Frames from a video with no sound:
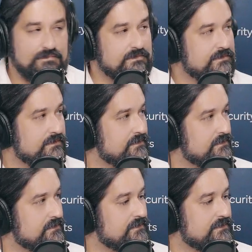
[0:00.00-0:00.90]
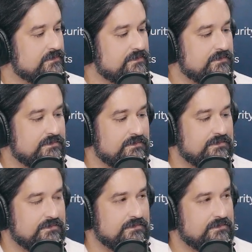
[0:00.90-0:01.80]

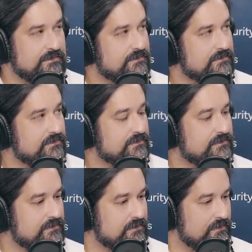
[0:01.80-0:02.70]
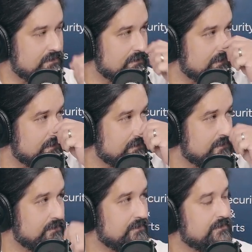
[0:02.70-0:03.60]

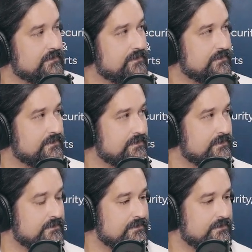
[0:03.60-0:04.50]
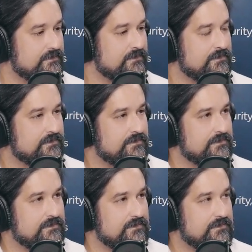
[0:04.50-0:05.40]

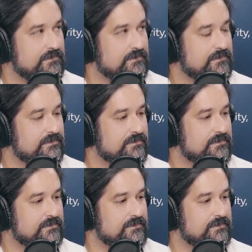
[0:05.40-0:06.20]
(silent)